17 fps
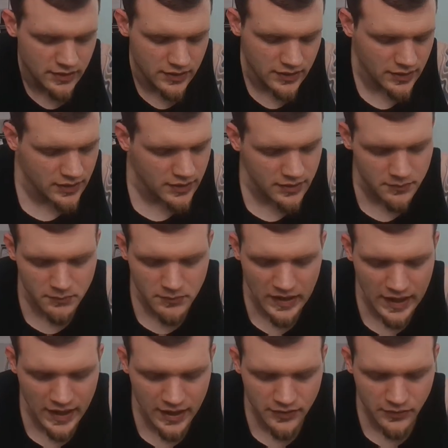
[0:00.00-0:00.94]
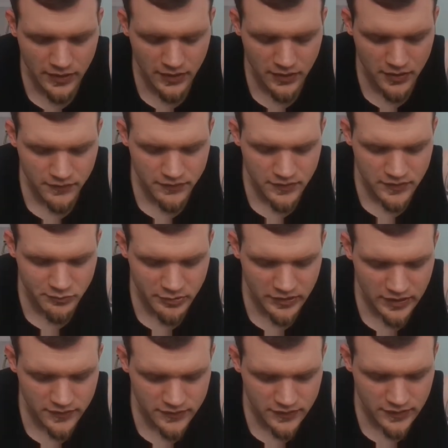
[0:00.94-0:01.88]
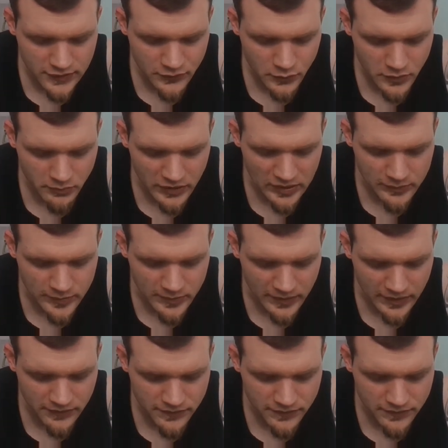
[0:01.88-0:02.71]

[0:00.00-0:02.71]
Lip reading: And man, do I love these pins. And this one might be